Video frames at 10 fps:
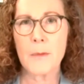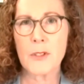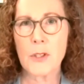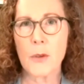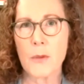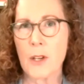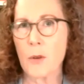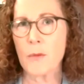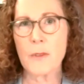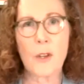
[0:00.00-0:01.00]
So
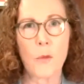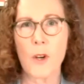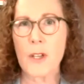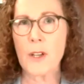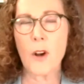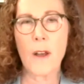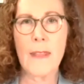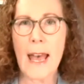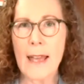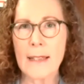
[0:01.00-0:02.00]
they're working on
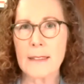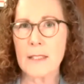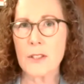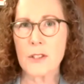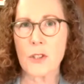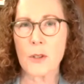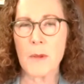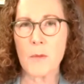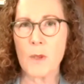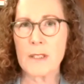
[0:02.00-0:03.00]
that to
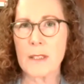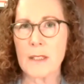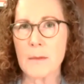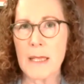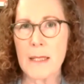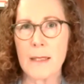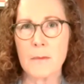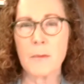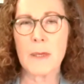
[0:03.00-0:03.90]
determine what's going to be in.